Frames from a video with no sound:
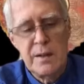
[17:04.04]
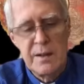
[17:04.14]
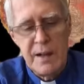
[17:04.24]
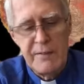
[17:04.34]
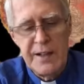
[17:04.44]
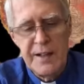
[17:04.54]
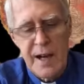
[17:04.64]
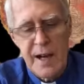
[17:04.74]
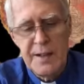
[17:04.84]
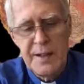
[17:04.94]
loving
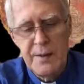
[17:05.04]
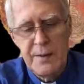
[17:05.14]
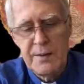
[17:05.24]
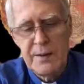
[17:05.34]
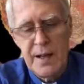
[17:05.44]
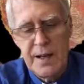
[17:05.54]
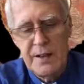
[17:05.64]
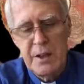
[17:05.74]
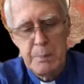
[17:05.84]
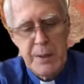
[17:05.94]
kindness
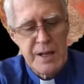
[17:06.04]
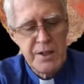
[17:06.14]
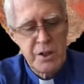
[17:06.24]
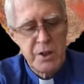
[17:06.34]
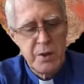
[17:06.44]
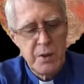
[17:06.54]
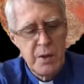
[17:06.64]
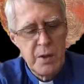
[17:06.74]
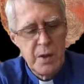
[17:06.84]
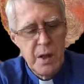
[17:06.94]
and compassion,
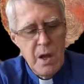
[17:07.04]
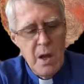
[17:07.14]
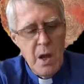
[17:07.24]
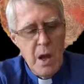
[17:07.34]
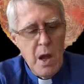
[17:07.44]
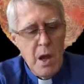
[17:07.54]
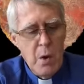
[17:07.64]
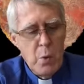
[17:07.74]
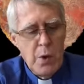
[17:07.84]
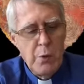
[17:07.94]

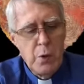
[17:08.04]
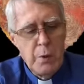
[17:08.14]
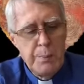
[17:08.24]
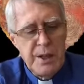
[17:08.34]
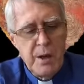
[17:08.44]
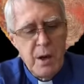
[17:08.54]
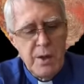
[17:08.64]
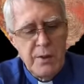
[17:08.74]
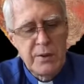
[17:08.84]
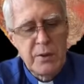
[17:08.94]
we will be
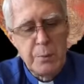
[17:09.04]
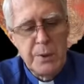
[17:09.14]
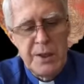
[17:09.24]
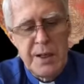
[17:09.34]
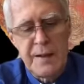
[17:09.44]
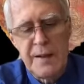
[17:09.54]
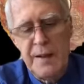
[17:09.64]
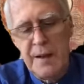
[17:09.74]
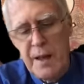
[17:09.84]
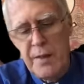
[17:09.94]
also
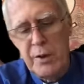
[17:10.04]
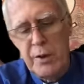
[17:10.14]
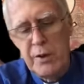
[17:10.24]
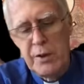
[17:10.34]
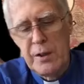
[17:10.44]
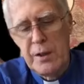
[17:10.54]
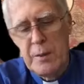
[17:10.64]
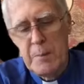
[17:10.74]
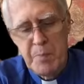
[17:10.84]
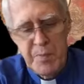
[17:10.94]
protecting others
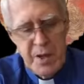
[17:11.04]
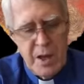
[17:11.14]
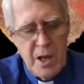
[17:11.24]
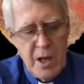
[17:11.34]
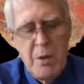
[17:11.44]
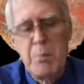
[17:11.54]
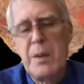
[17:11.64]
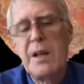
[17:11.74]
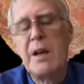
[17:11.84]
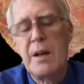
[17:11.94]

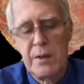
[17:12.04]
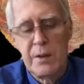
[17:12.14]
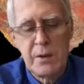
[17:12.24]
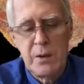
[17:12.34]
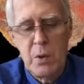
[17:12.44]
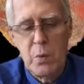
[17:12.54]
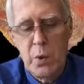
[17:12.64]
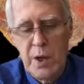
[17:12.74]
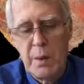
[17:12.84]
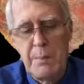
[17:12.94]
because
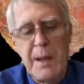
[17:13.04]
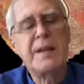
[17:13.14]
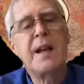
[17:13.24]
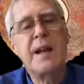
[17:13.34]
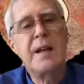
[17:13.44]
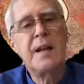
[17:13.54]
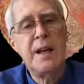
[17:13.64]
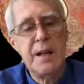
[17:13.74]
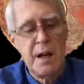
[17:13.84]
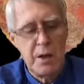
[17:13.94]
we are
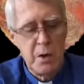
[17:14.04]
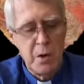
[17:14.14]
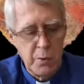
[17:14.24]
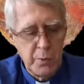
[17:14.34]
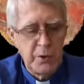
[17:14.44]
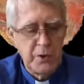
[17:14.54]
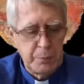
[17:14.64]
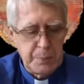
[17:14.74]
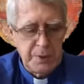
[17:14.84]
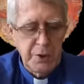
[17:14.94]
maintaining our own
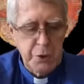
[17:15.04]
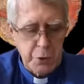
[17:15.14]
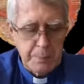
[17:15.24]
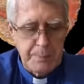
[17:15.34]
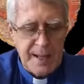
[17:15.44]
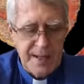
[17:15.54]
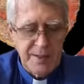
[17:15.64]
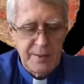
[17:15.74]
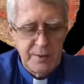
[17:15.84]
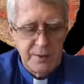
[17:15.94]
spiritual
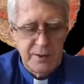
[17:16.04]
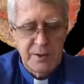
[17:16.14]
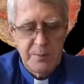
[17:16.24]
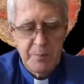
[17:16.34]
balance.